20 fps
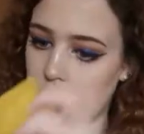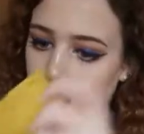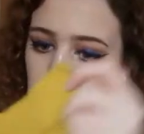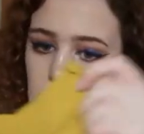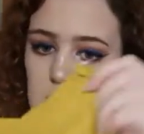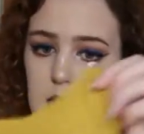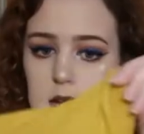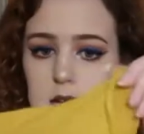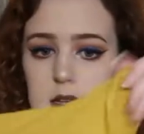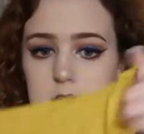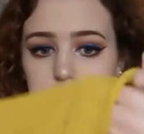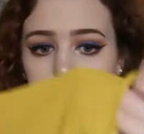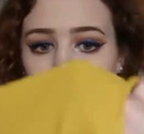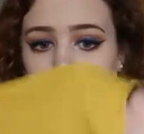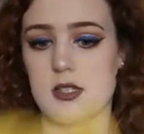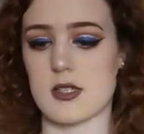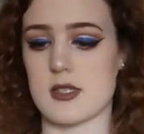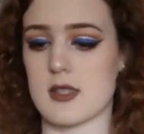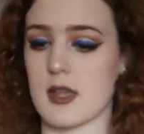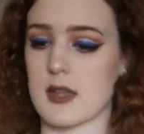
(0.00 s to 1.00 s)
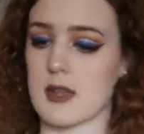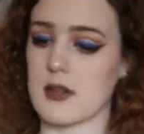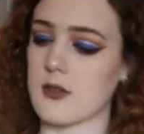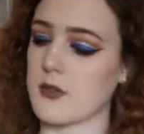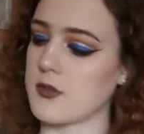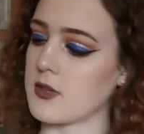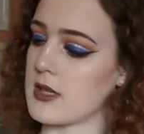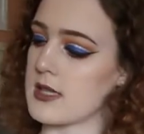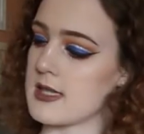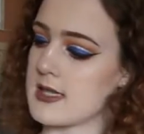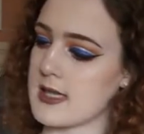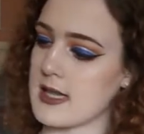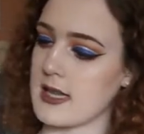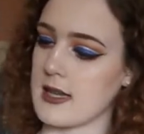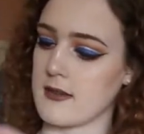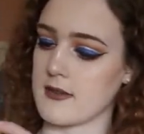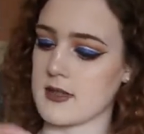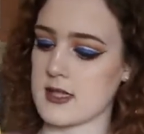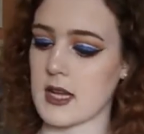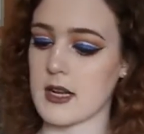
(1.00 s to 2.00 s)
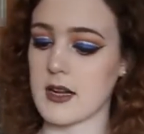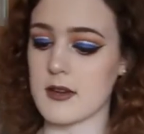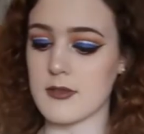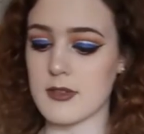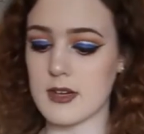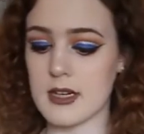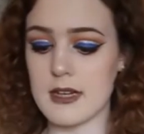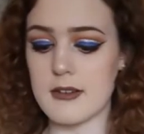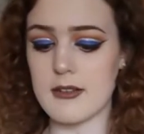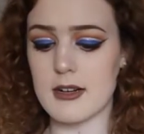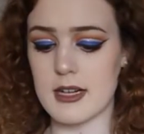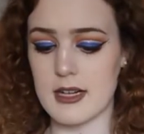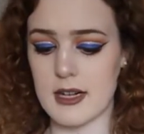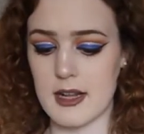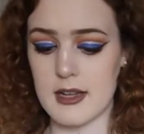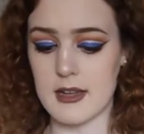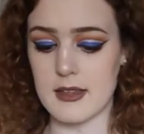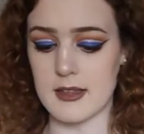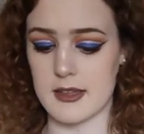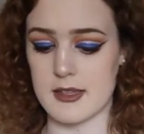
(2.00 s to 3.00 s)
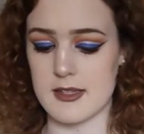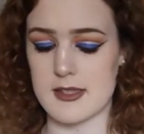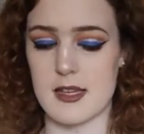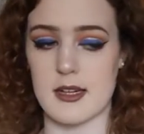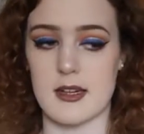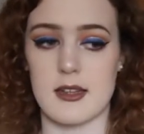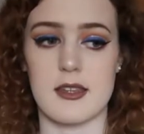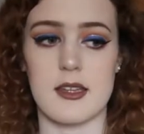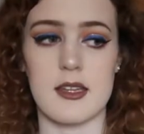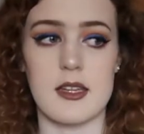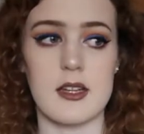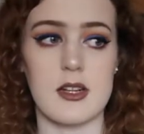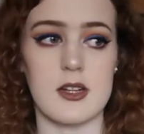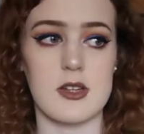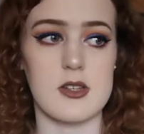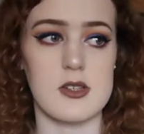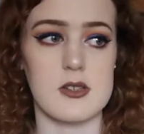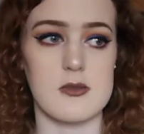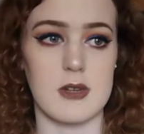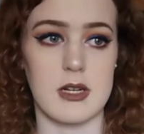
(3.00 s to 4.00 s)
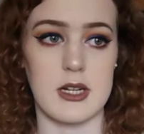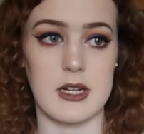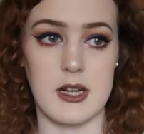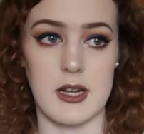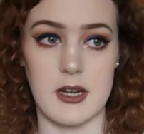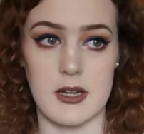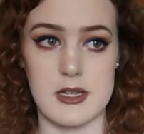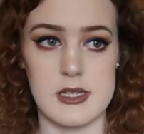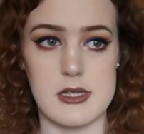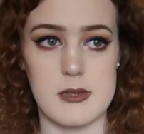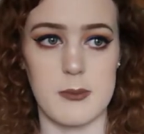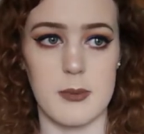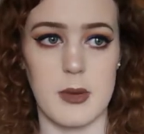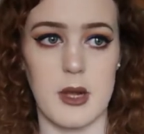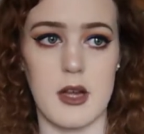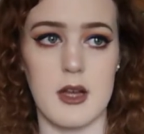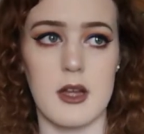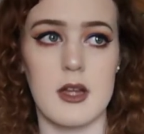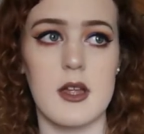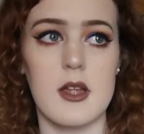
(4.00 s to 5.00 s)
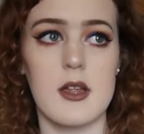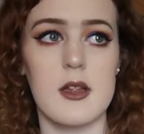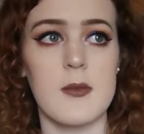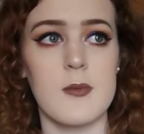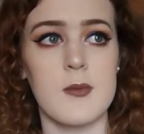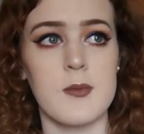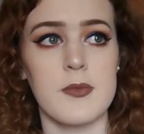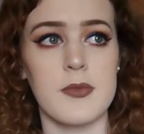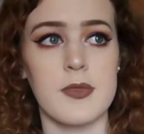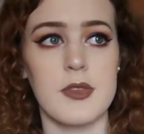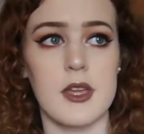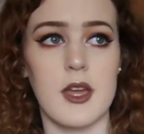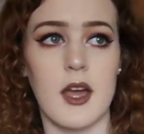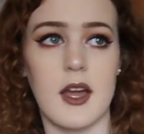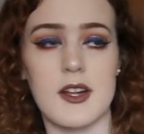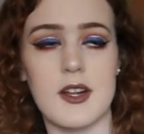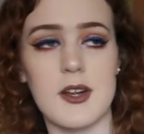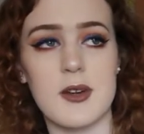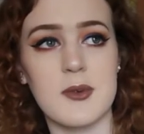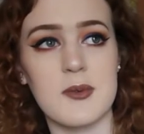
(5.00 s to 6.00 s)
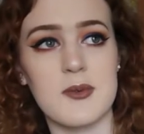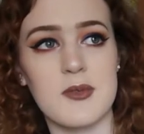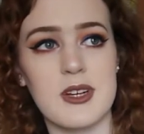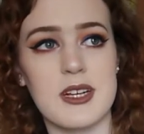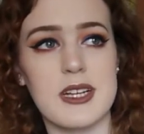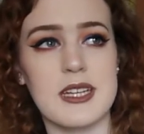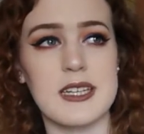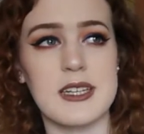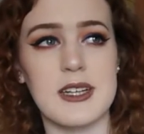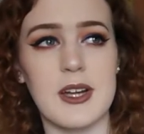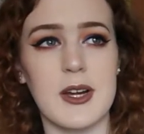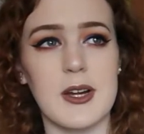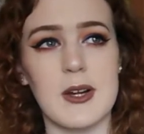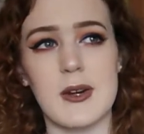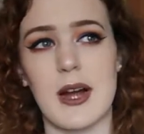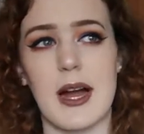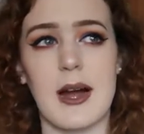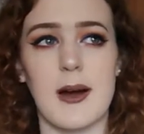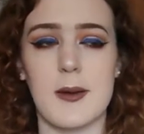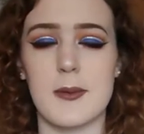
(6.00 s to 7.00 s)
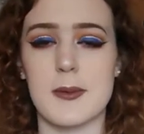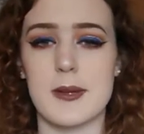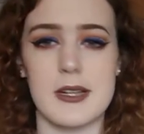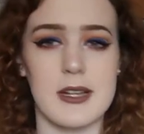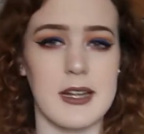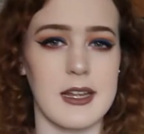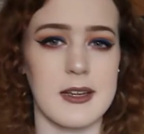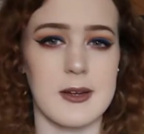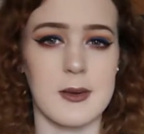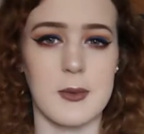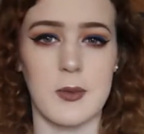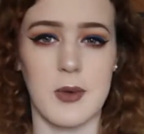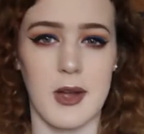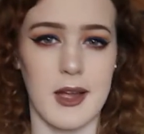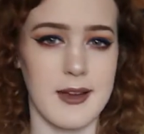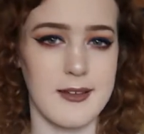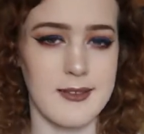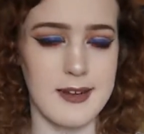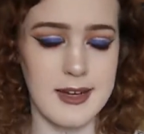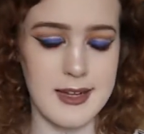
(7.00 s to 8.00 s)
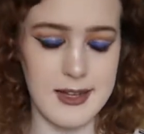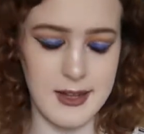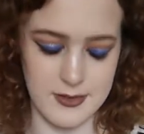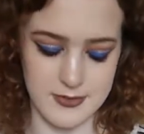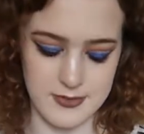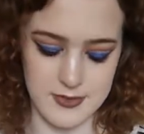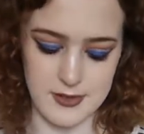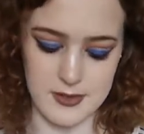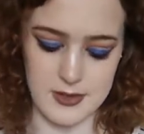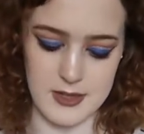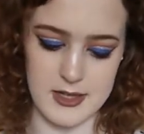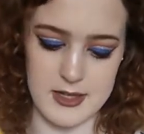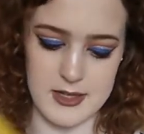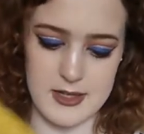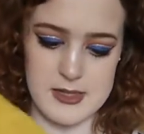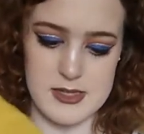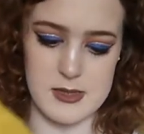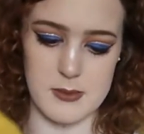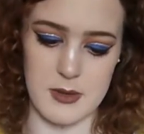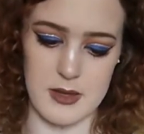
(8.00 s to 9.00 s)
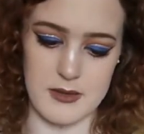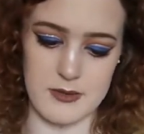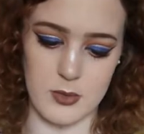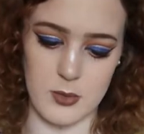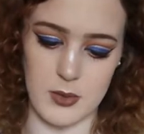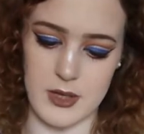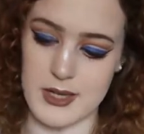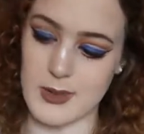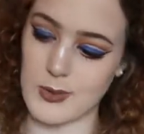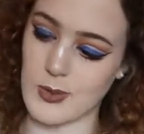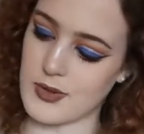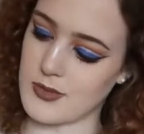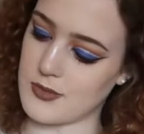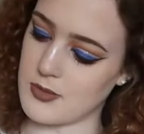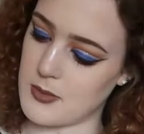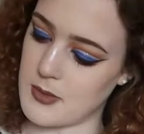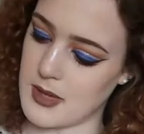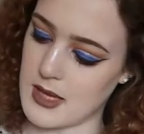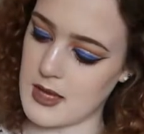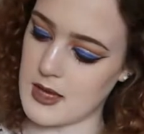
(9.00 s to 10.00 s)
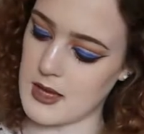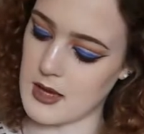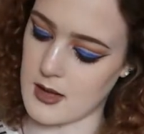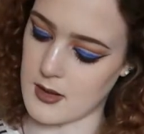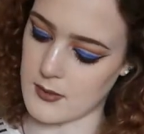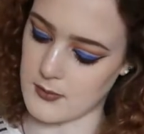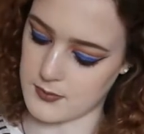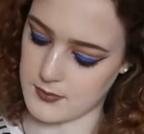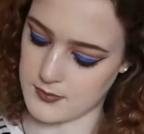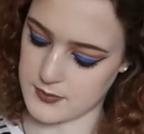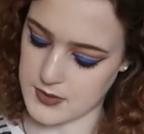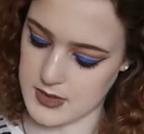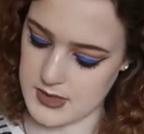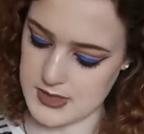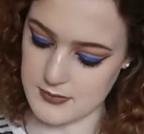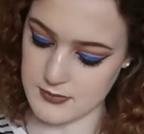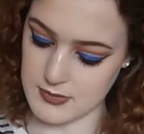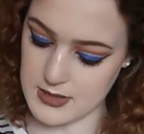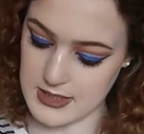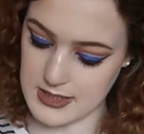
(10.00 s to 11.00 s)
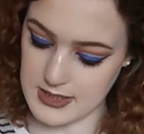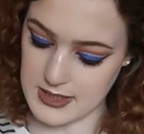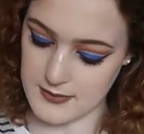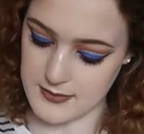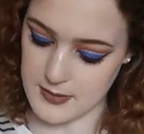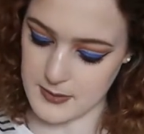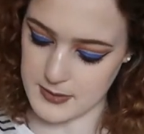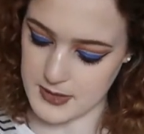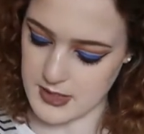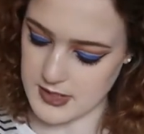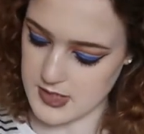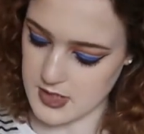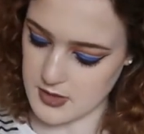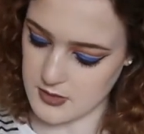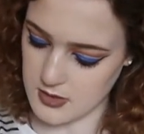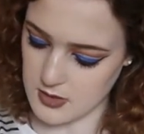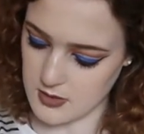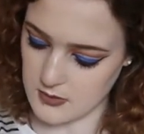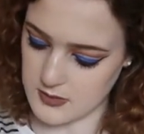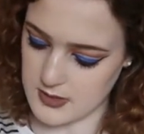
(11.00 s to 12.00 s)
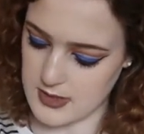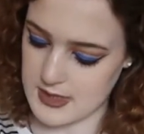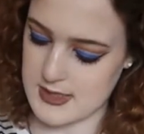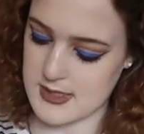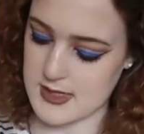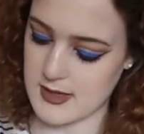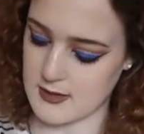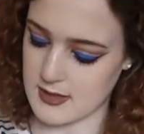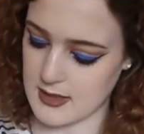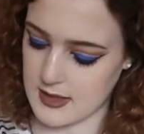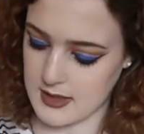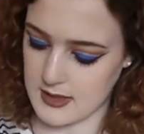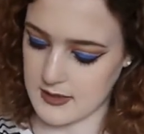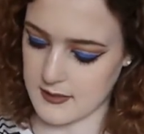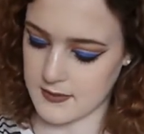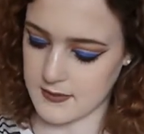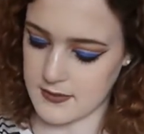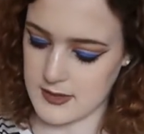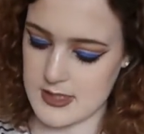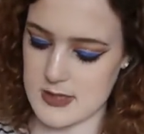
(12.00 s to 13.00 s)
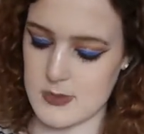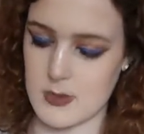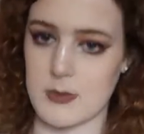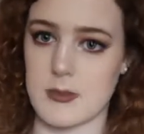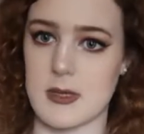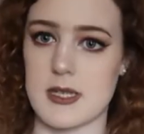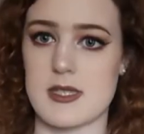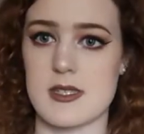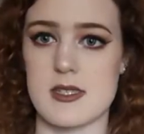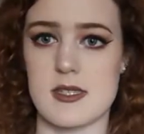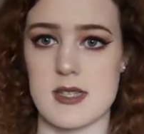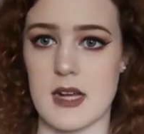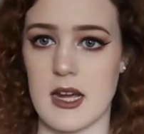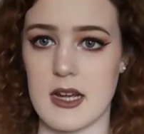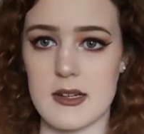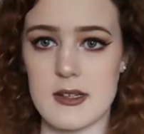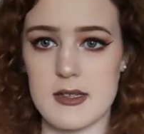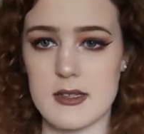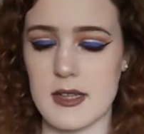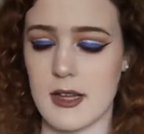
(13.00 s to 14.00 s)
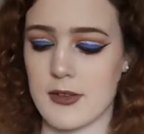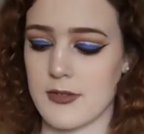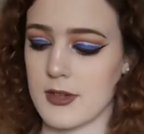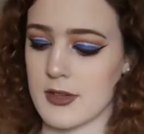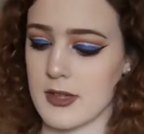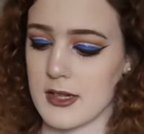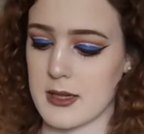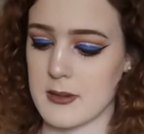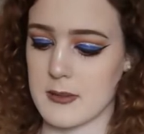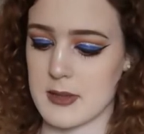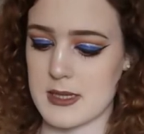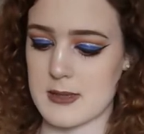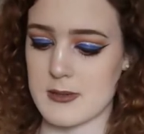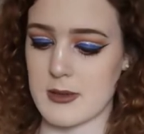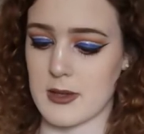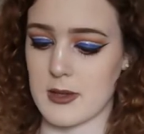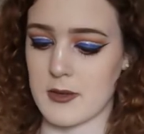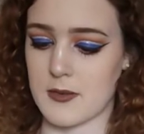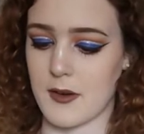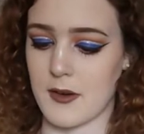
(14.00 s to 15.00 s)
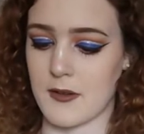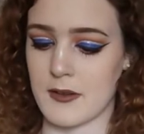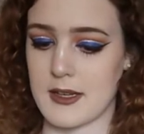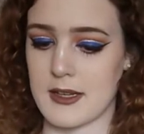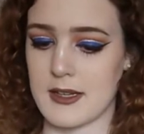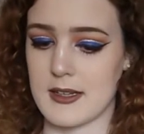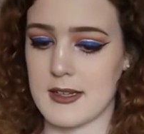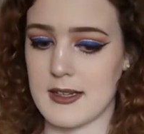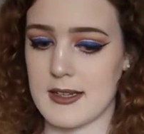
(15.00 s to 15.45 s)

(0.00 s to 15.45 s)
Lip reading: and then just like little frilly sleeves, and I really really like this and I think it looks really nice, but I don't really know how I'm gonna like wear it. I feel like it's a bit of a weird one for me because I really love it, but I don't know if it necessarily kind of fits with my style. I feel like it makes me look very